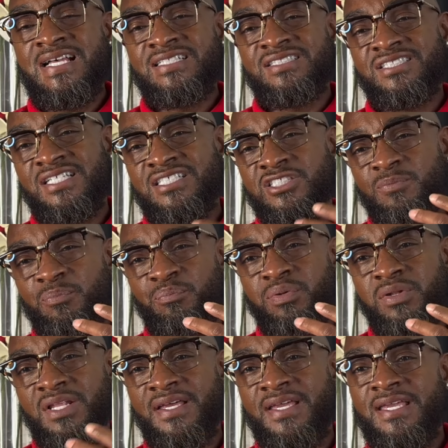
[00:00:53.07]
Just
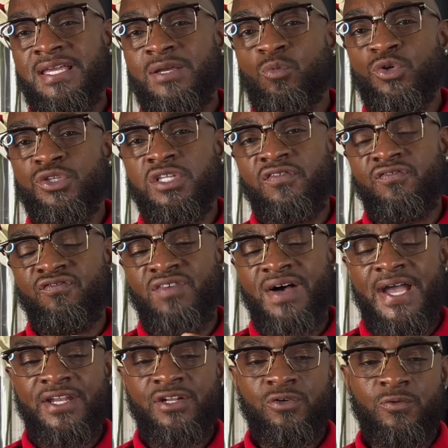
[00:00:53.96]
playing with the
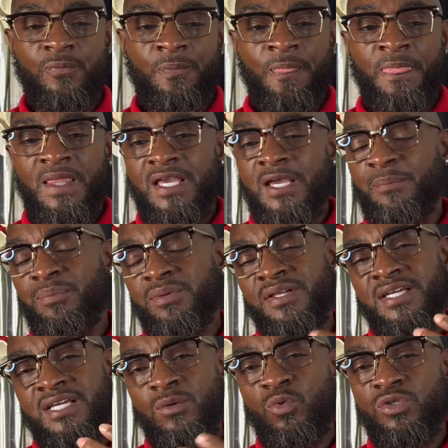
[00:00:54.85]
vinyl and
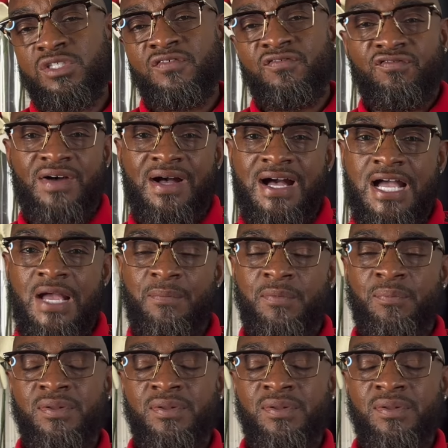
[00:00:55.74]
playing with the vibe,